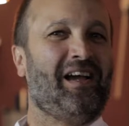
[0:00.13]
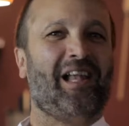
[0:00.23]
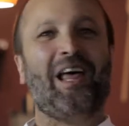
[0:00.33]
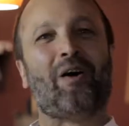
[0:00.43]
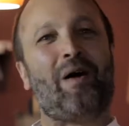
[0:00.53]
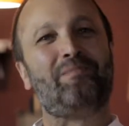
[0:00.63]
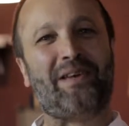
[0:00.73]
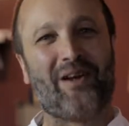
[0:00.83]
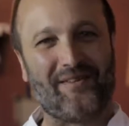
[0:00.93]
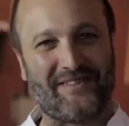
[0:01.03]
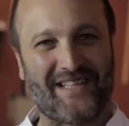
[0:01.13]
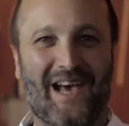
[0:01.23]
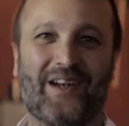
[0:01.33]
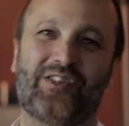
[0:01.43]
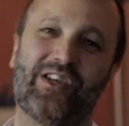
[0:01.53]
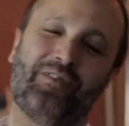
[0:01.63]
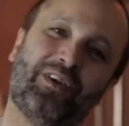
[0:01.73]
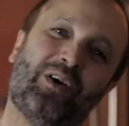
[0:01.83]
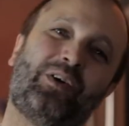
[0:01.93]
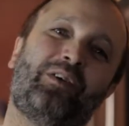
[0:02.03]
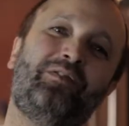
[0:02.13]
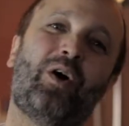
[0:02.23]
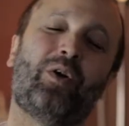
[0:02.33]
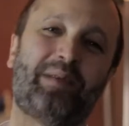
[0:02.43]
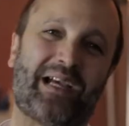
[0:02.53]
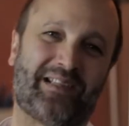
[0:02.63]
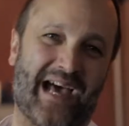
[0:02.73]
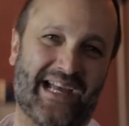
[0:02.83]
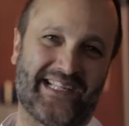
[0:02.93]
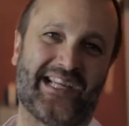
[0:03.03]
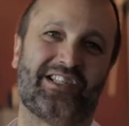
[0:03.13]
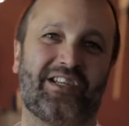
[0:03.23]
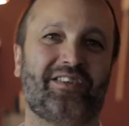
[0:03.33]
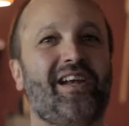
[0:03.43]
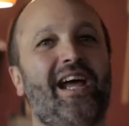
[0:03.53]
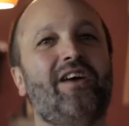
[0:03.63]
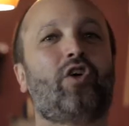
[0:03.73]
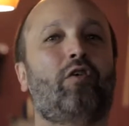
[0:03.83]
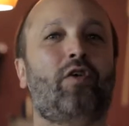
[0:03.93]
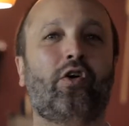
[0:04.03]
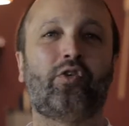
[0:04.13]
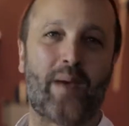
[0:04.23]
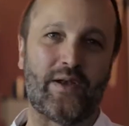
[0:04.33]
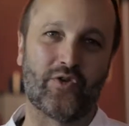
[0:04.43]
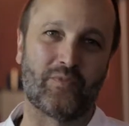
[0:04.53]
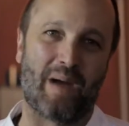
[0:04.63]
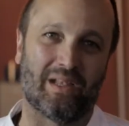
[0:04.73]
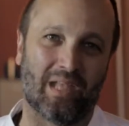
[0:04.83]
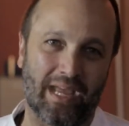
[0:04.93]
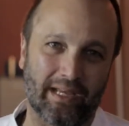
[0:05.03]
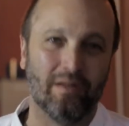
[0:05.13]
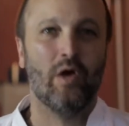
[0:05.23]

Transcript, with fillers: Hello, I'm Peter Affatato, chef and owner of Nona Mia Italian Kitchen. Today is our first menu spotlight.